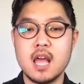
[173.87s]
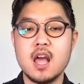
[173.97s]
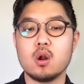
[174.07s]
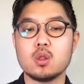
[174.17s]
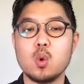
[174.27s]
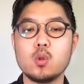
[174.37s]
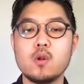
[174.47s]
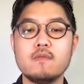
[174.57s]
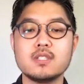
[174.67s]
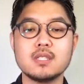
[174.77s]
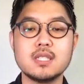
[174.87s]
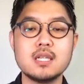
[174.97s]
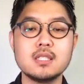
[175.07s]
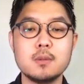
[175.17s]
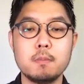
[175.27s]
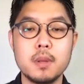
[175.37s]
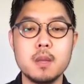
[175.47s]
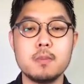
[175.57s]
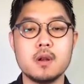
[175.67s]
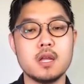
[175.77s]
There are a total of 16
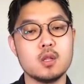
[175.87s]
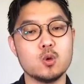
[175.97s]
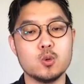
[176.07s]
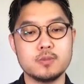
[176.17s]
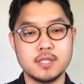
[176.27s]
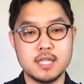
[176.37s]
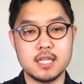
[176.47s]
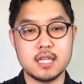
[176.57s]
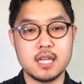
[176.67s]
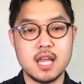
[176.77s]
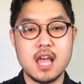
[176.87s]
people in Group C.